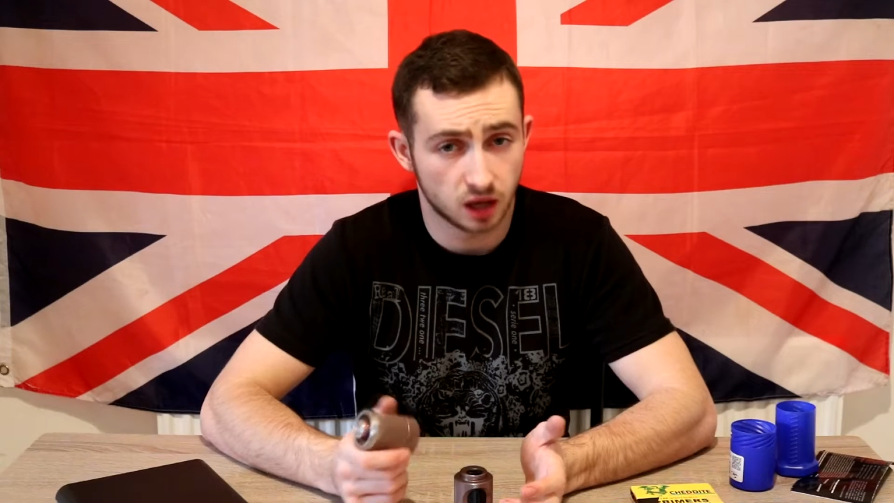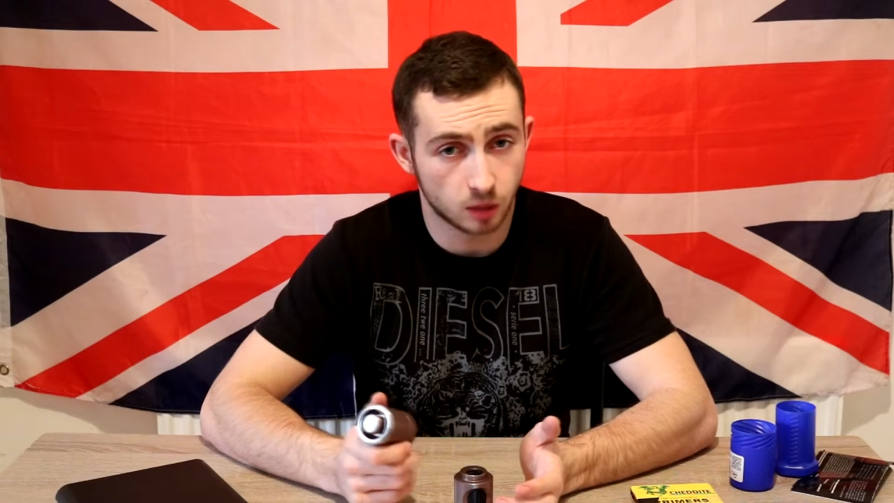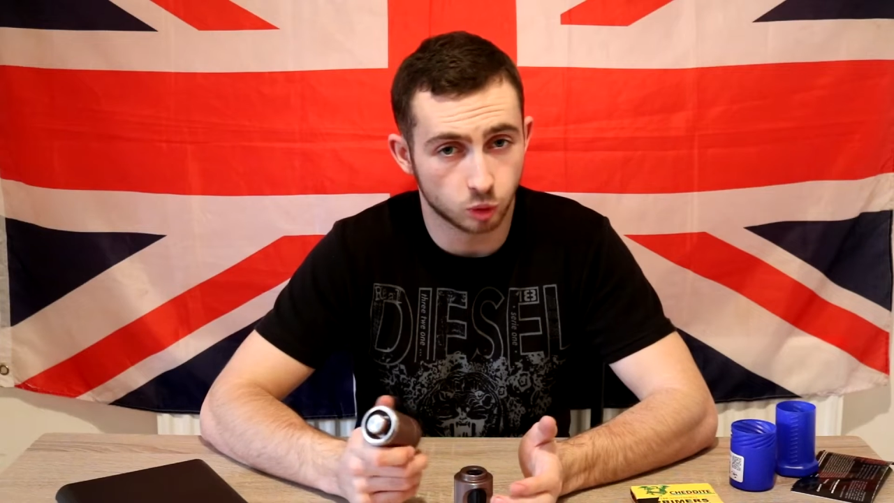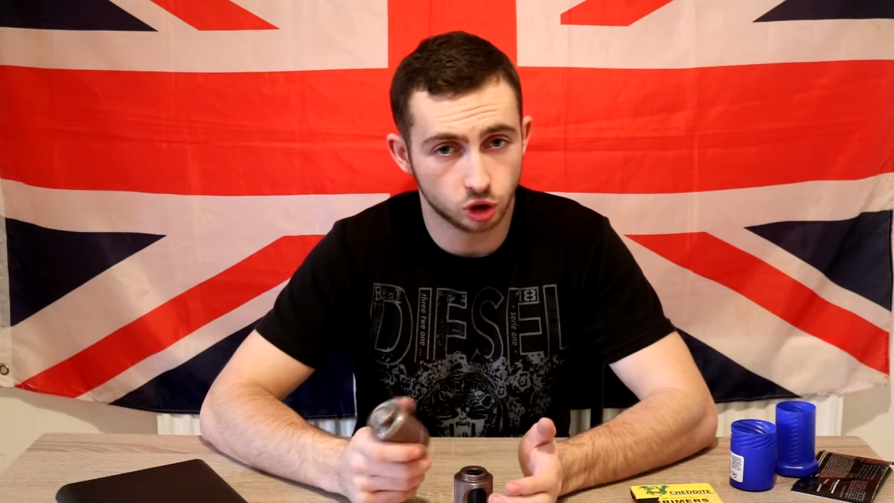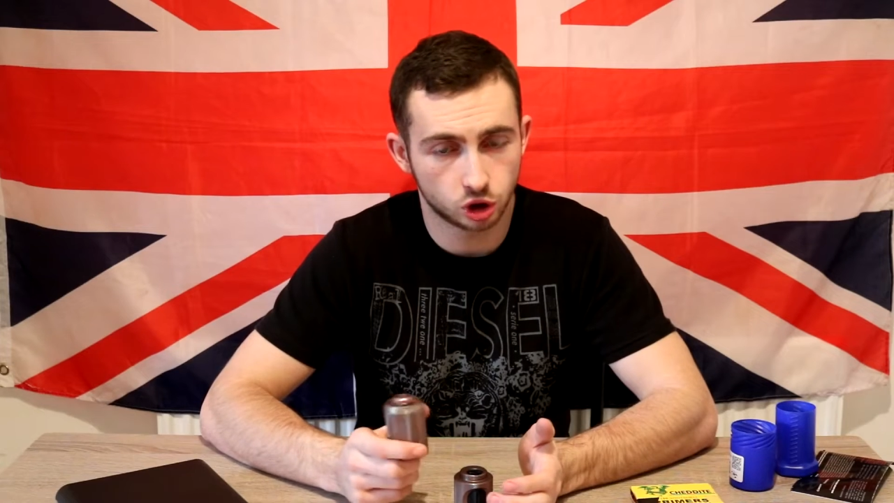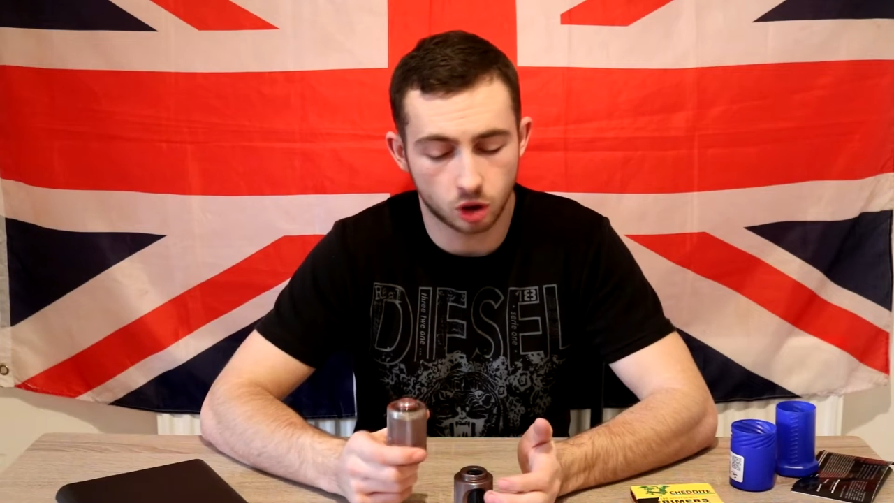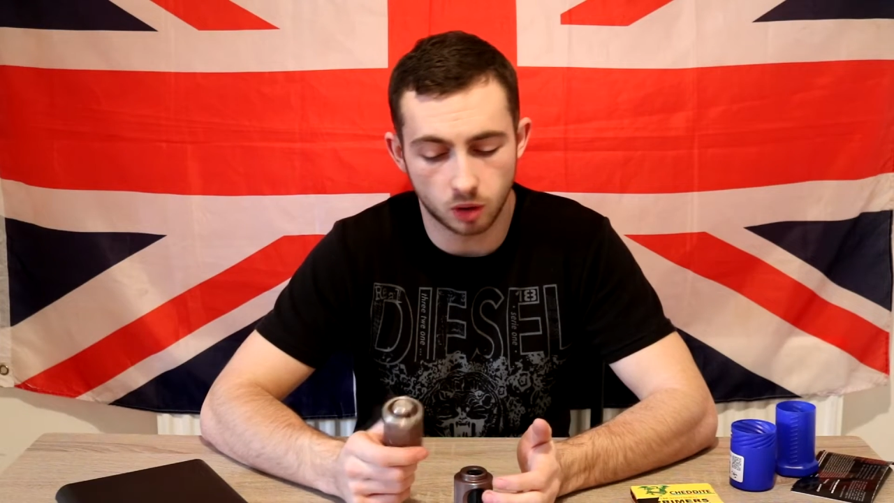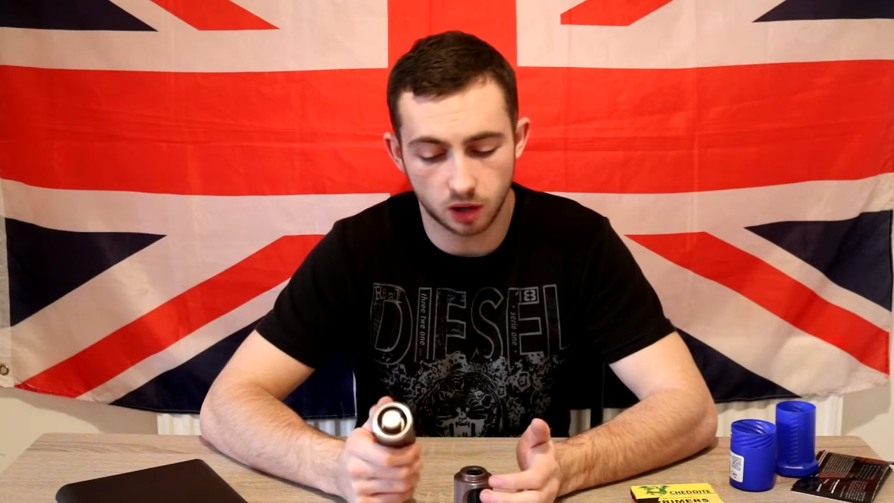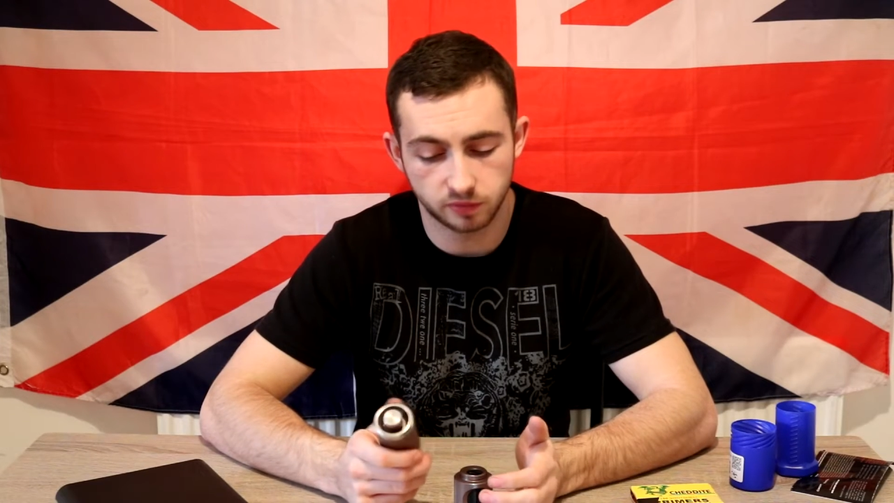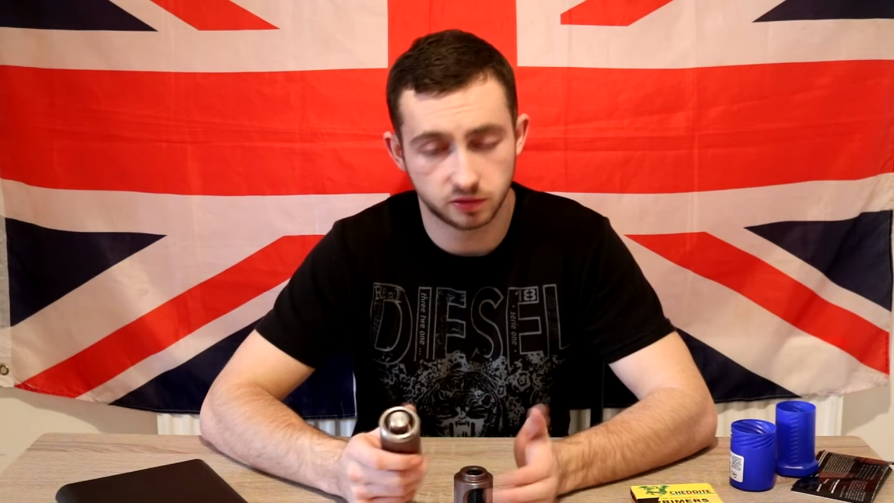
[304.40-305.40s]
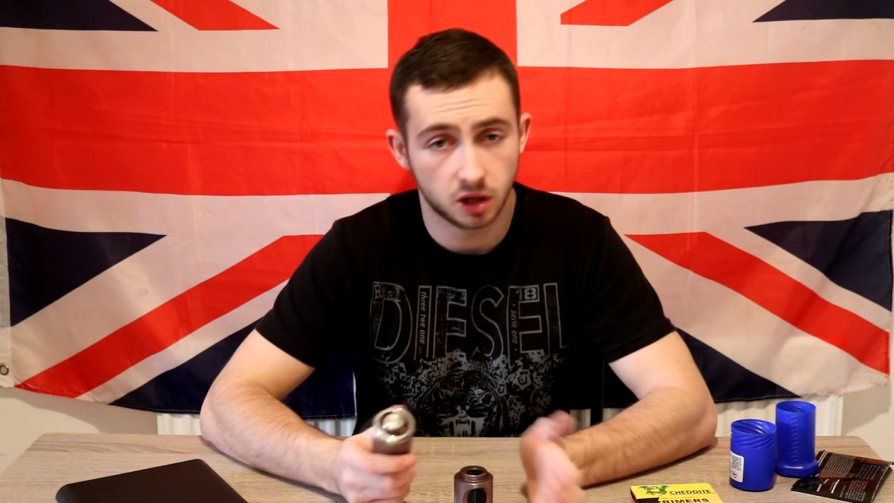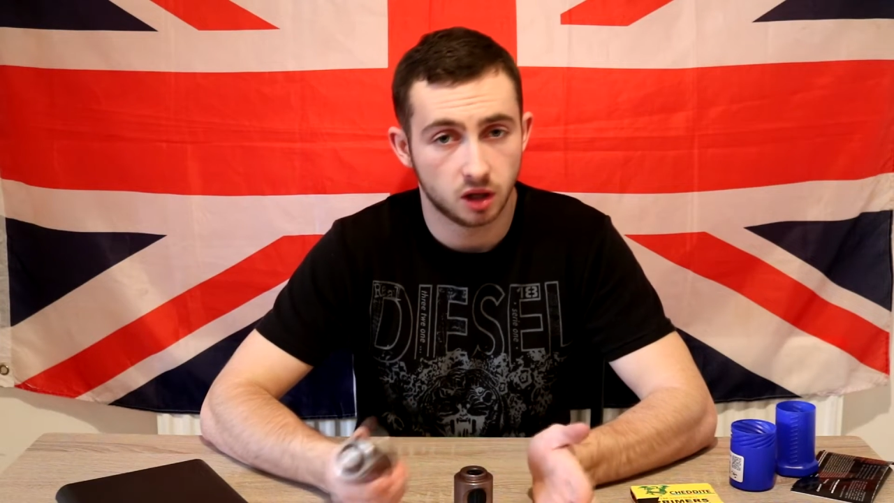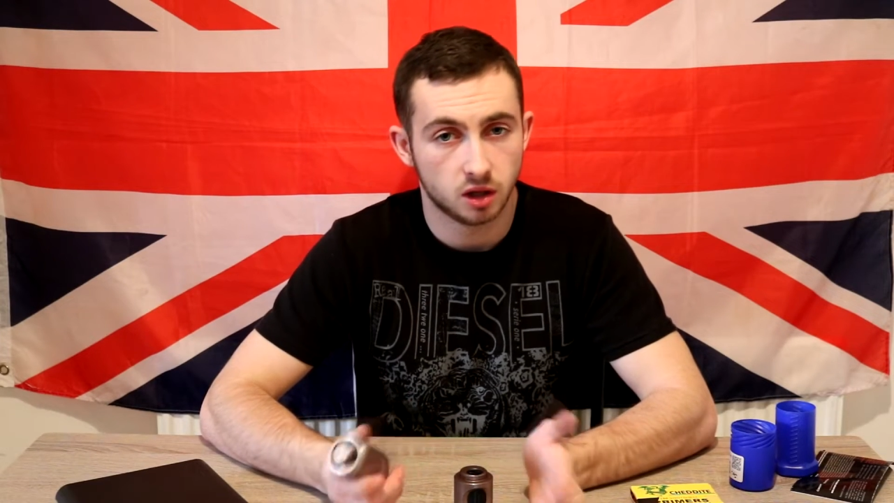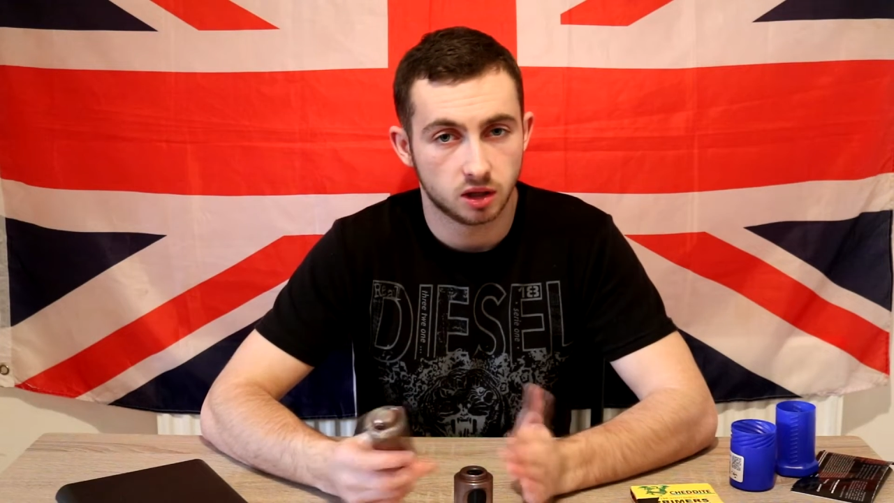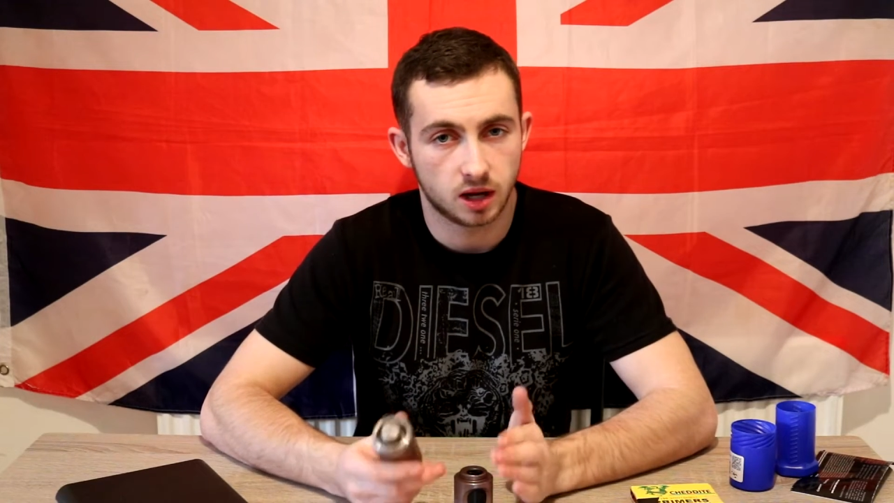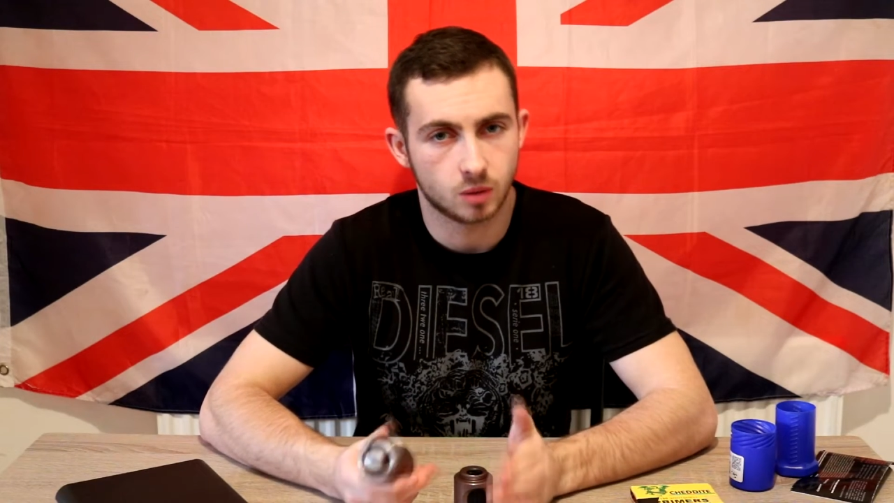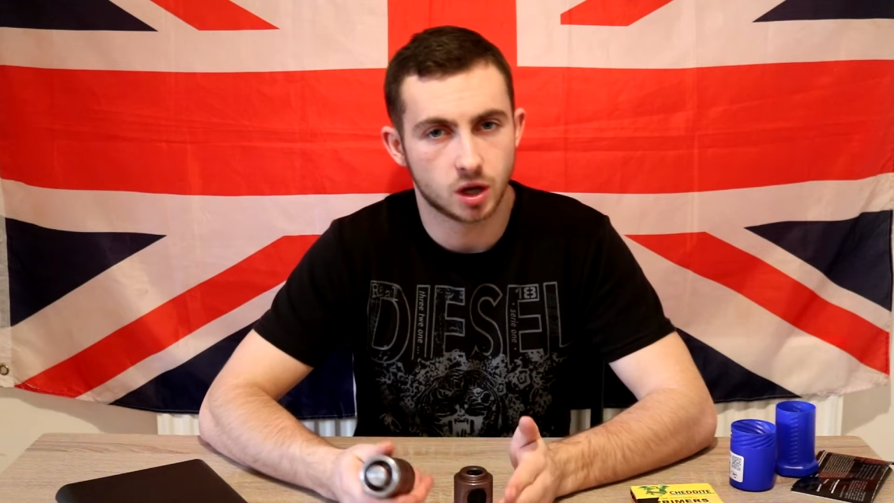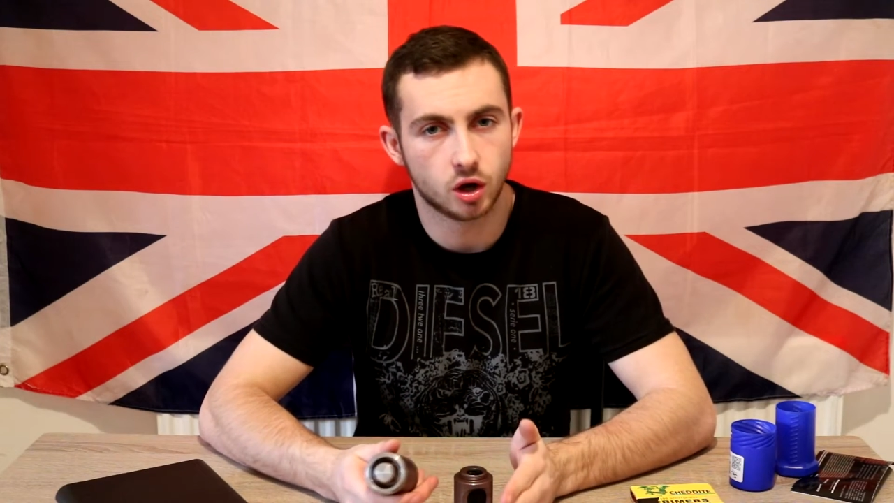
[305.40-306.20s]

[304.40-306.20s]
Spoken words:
it wouldn't go off. Now I